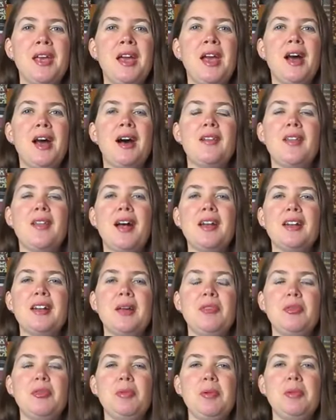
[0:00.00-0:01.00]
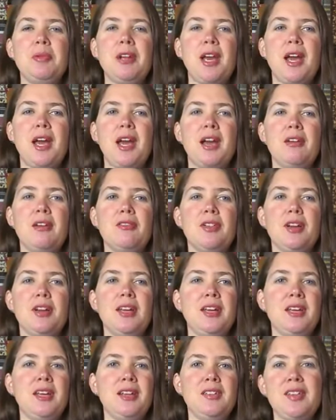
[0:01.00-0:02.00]
A lot of times we would have
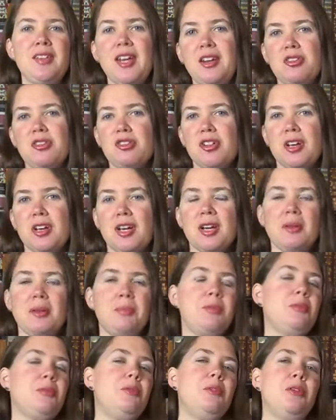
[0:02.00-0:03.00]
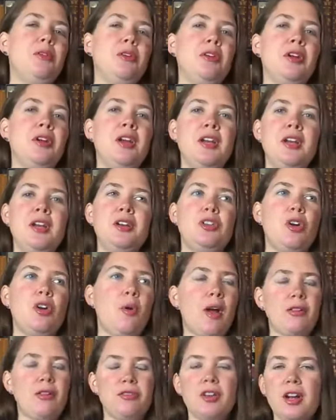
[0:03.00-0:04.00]
a day trip or go
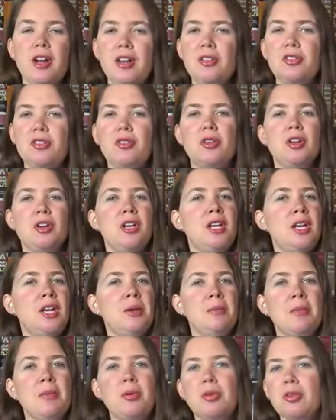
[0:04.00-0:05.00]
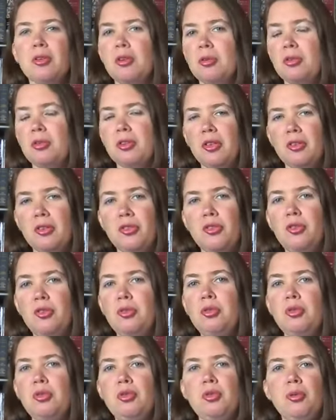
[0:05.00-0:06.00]
out for ice cream or go to the
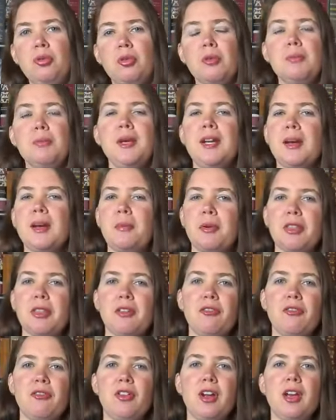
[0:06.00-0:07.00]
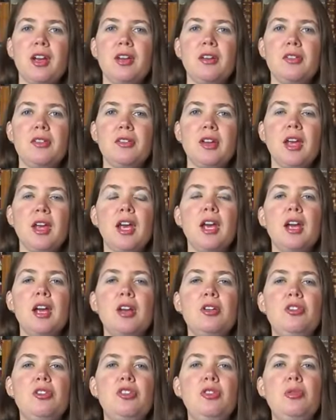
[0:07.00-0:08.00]
zoo or meet up with a friend.
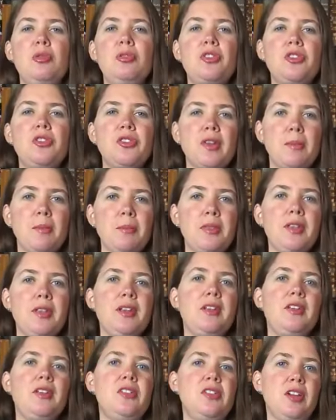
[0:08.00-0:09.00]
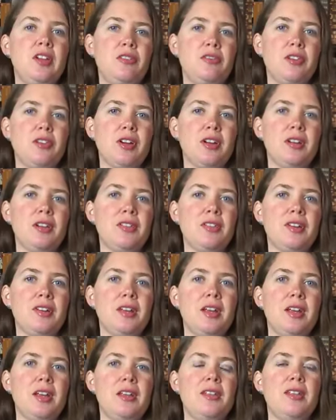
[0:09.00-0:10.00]
Do something different
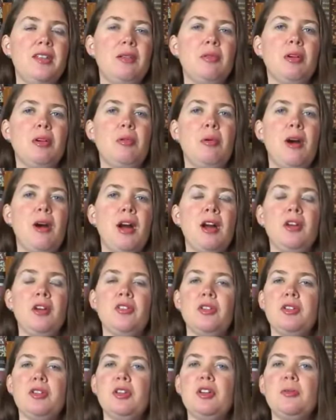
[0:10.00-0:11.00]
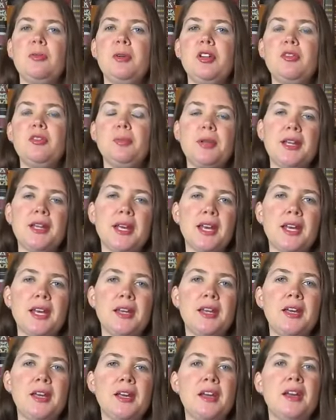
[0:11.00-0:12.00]
that requires a little bit of
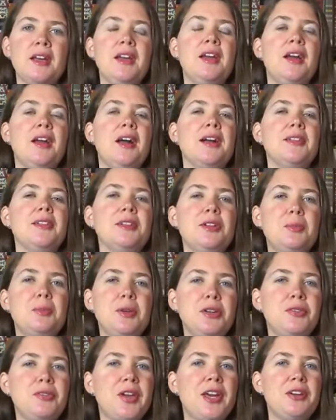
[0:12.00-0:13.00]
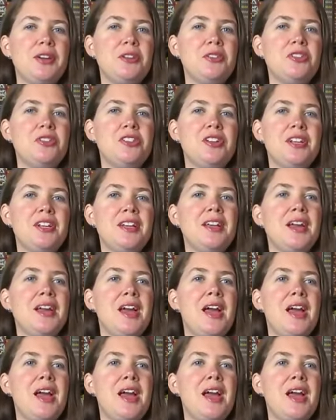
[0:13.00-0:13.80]
planning, a little bit of energy,